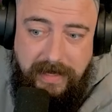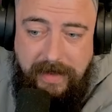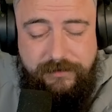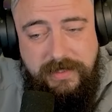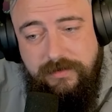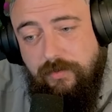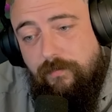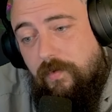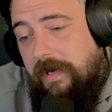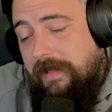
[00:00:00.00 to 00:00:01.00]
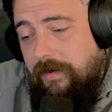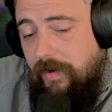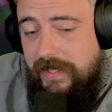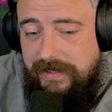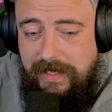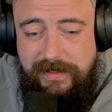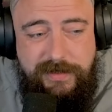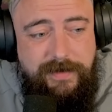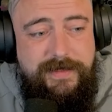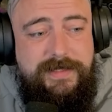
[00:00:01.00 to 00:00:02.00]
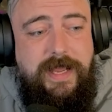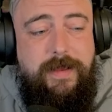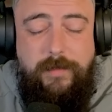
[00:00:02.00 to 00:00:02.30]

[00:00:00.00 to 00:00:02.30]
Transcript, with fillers: I've seen some really crazy hits on this game